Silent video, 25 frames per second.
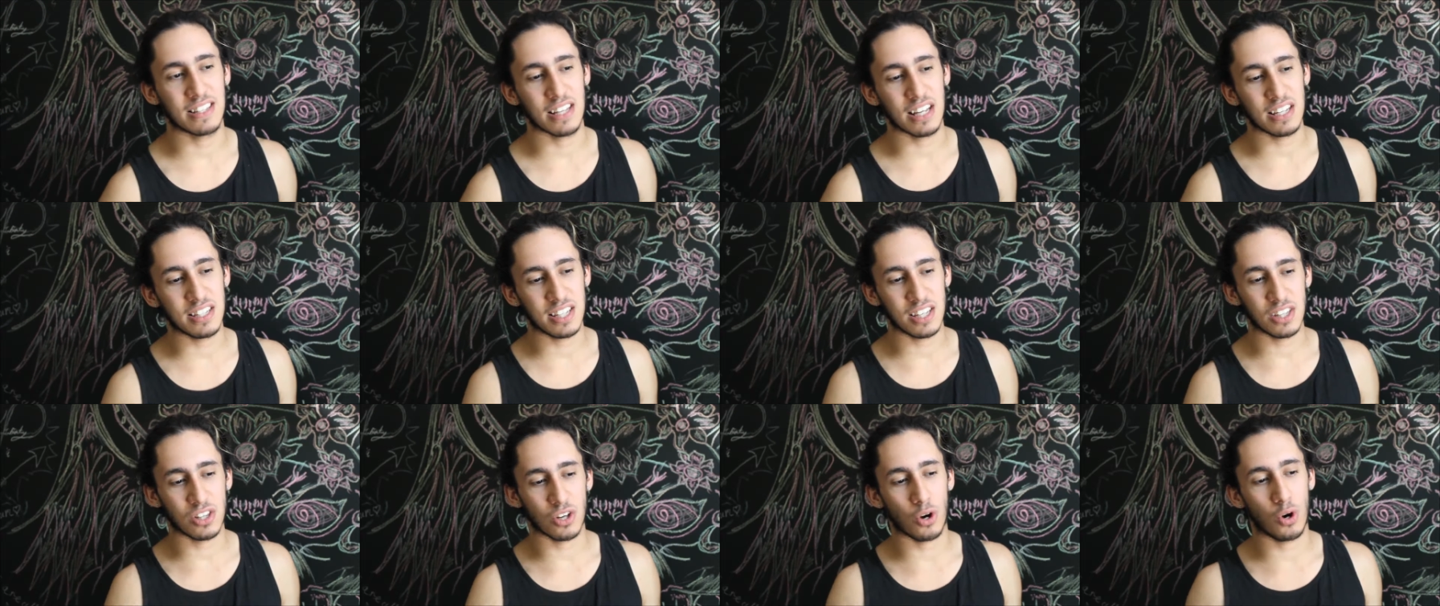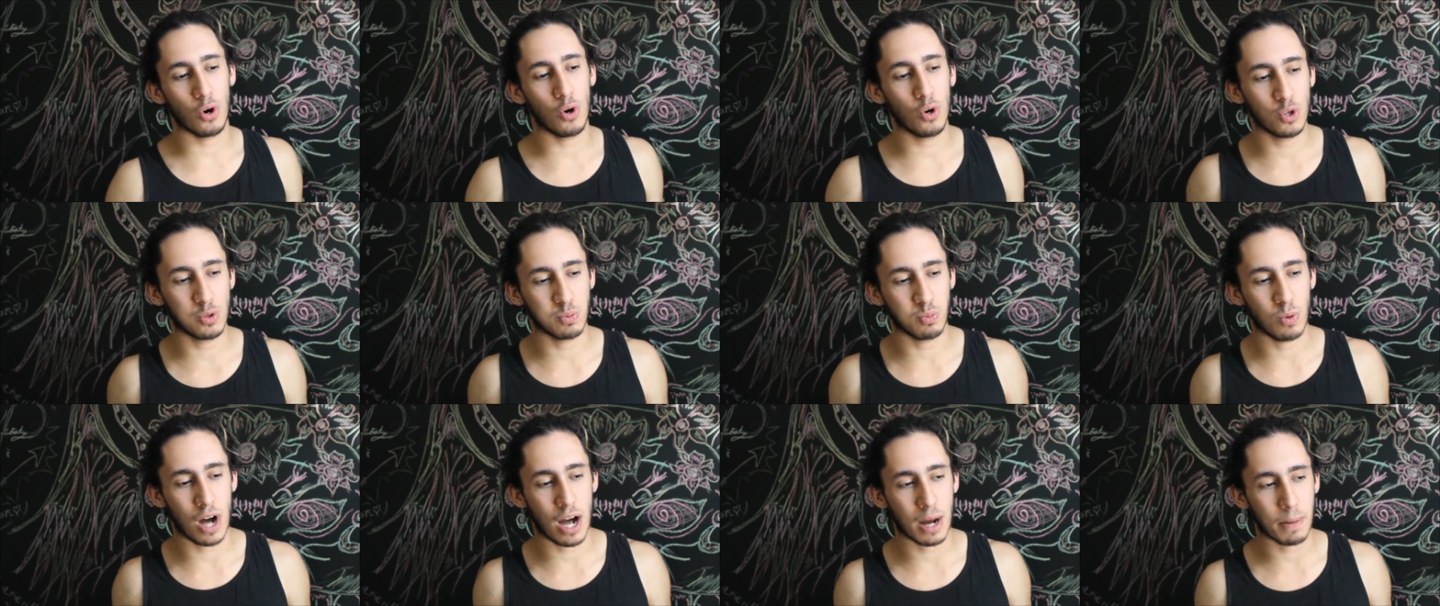I see the
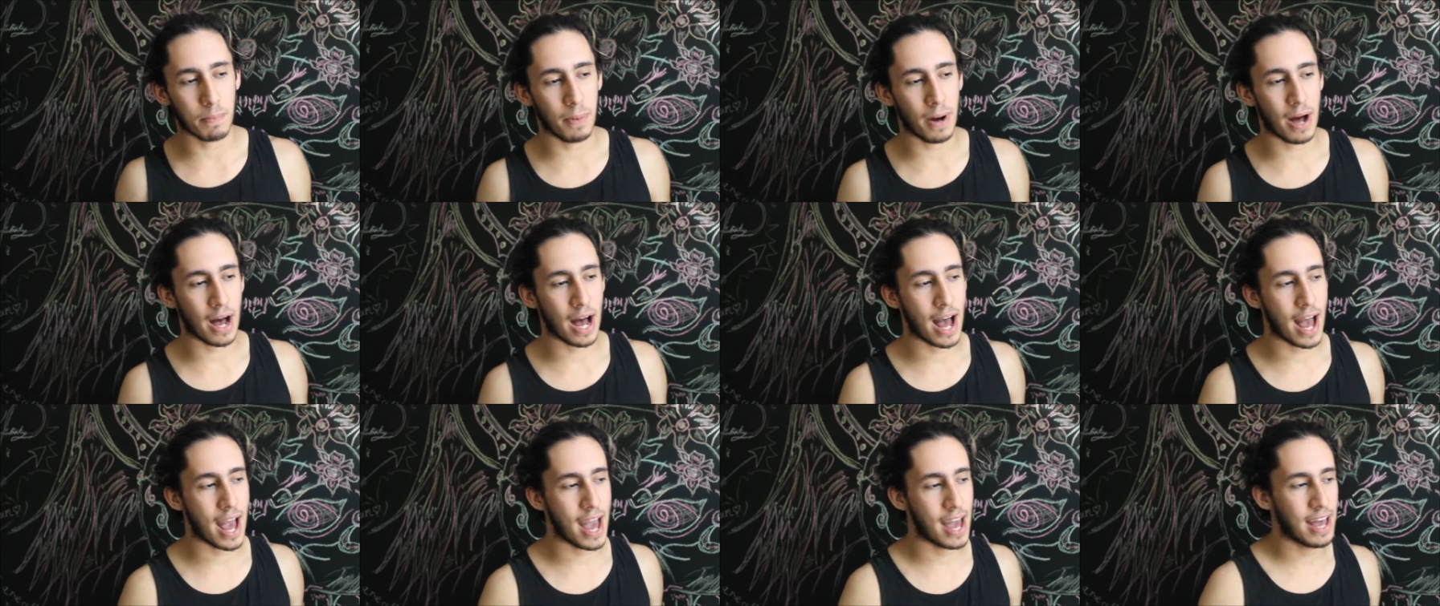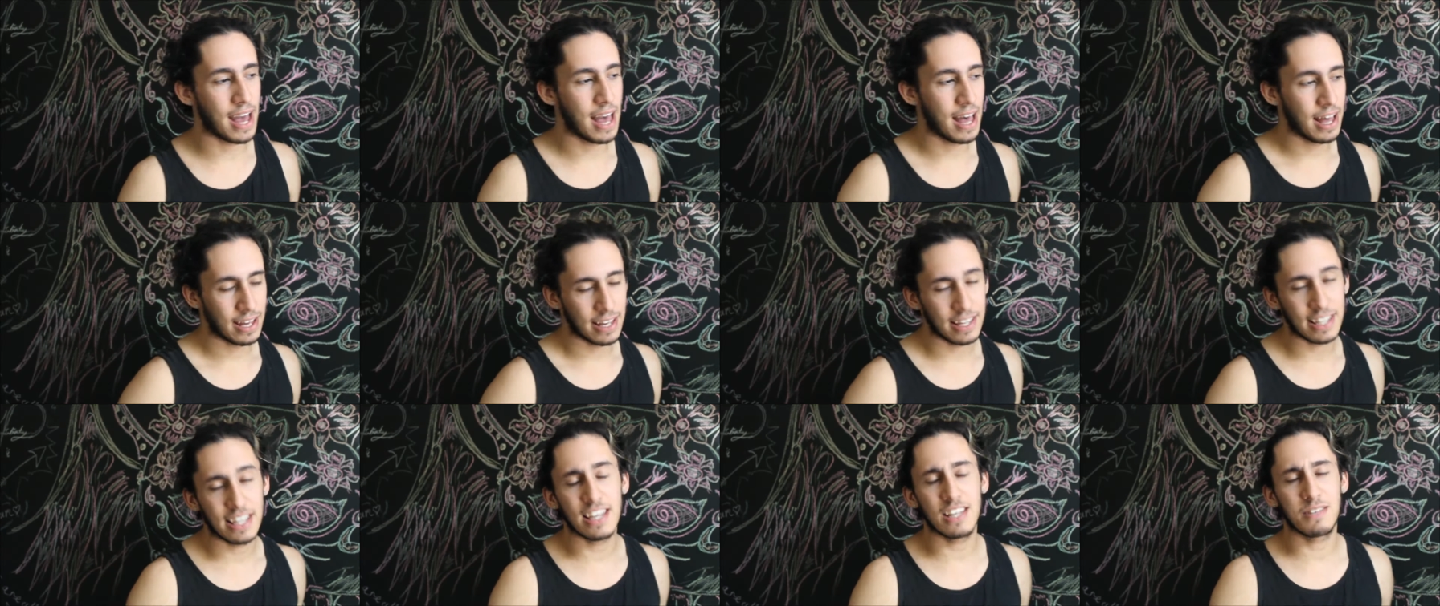host walk by,
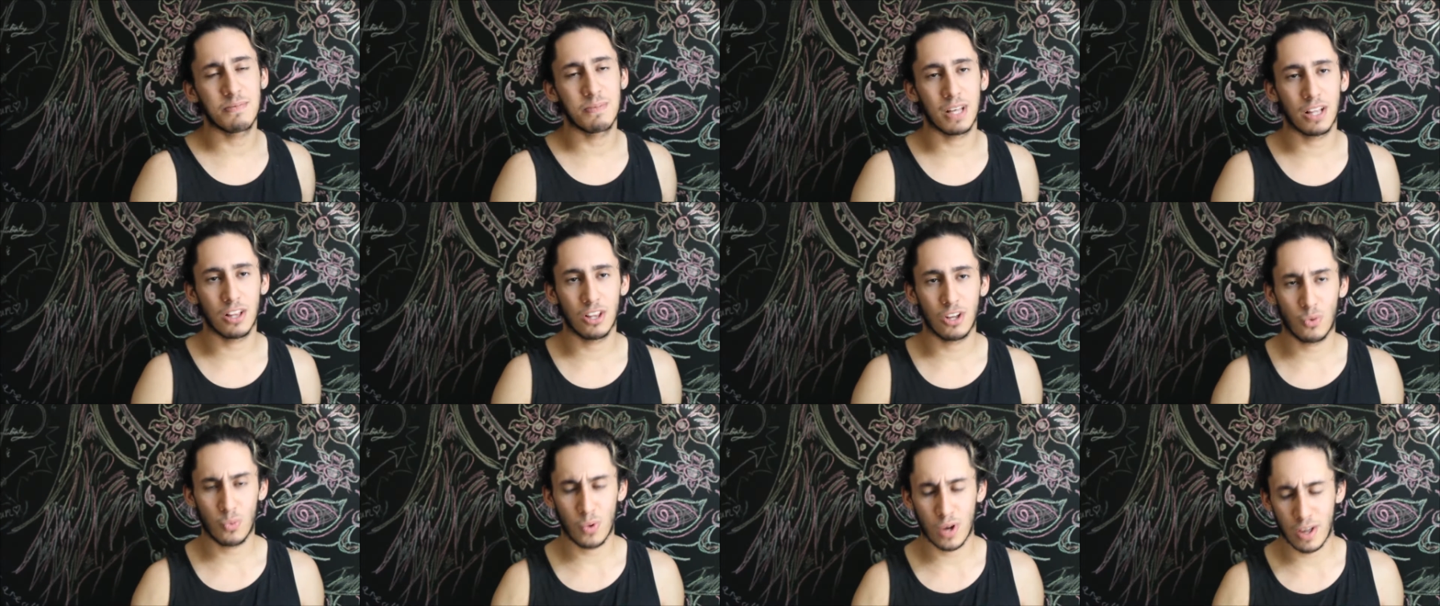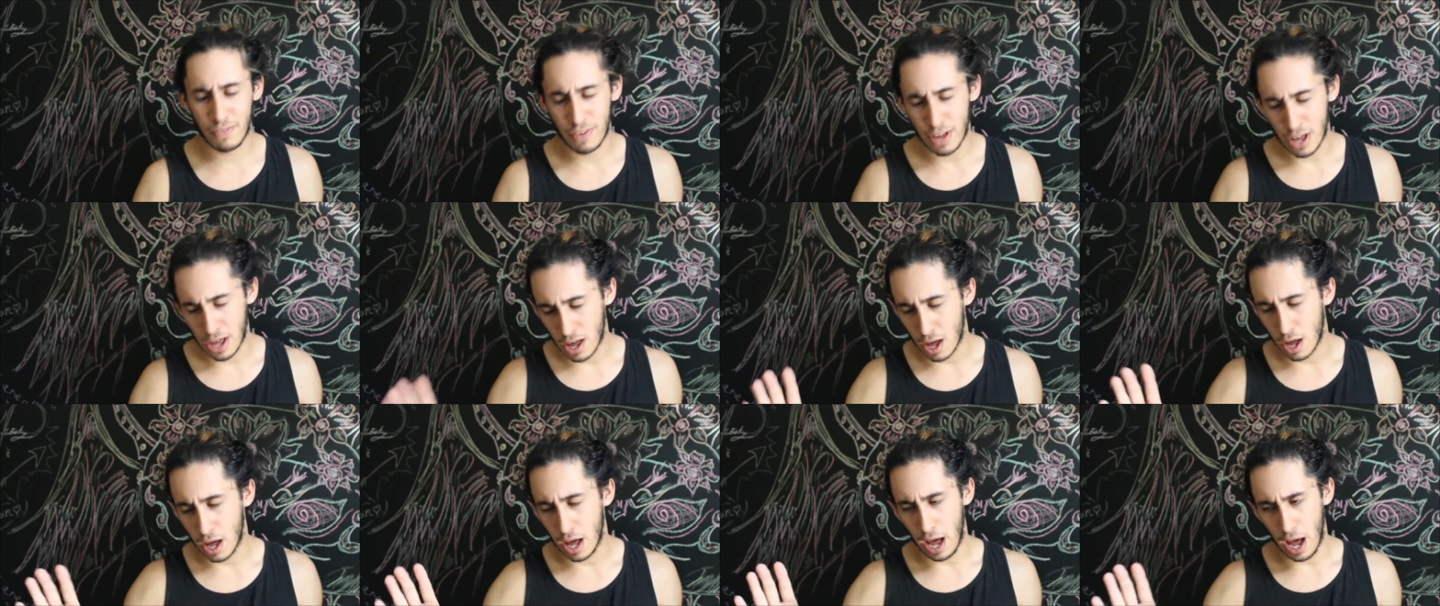gives me a little wave,
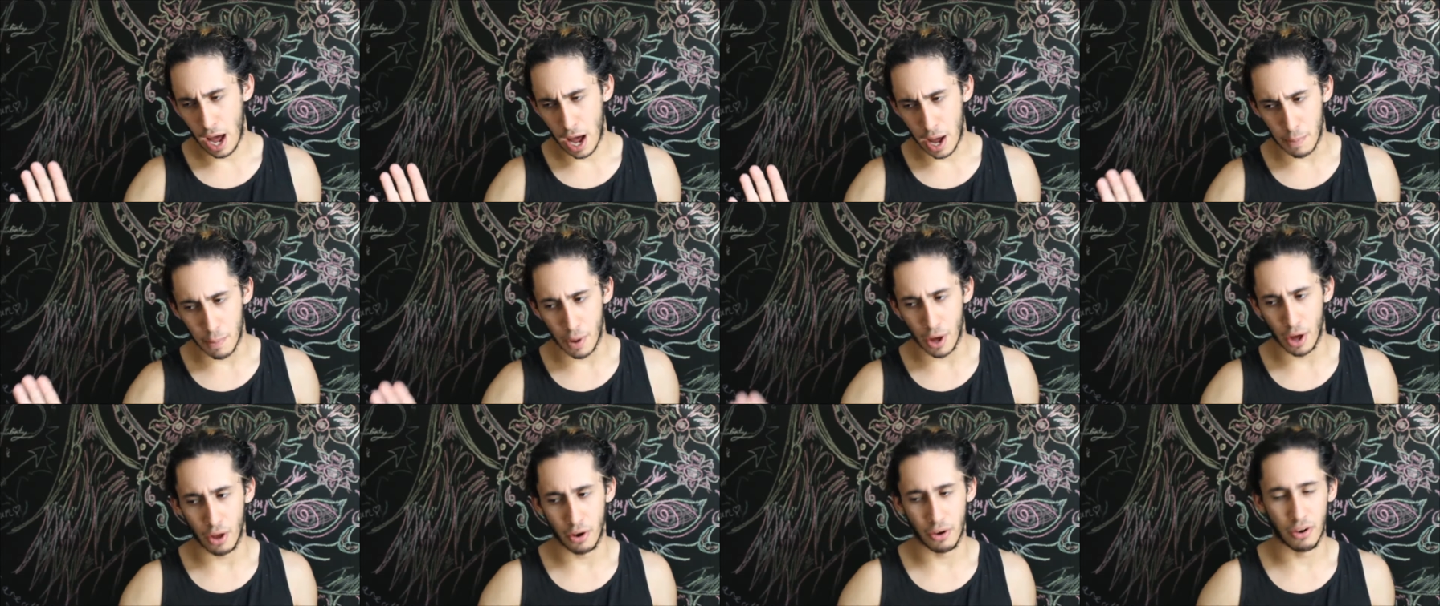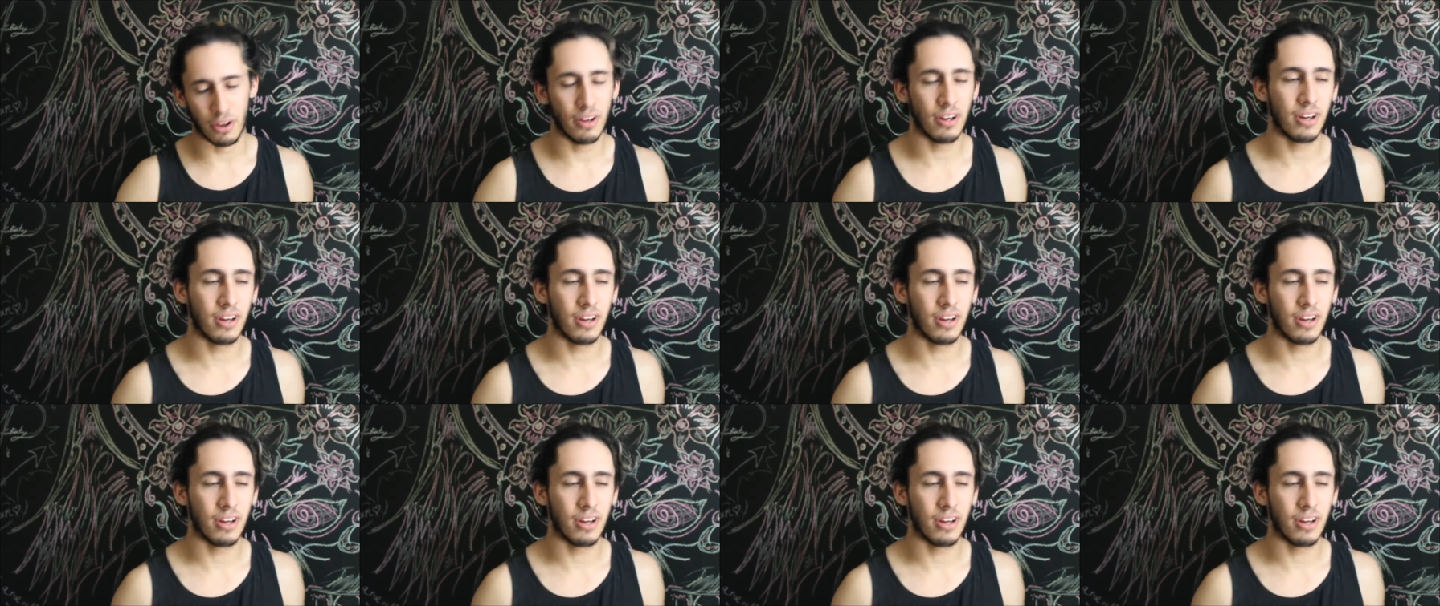hey man.